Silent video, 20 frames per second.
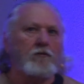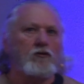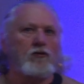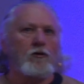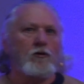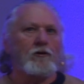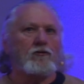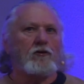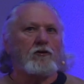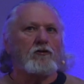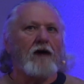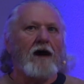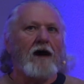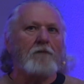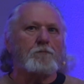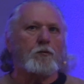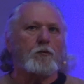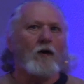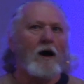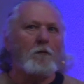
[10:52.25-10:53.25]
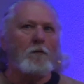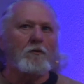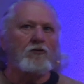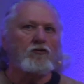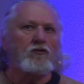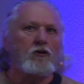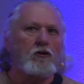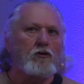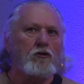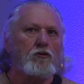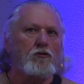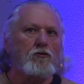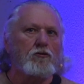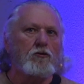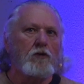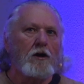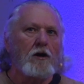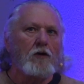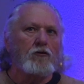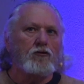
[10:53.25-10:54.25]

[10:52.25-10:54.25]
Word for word: 2, it says, I have promised you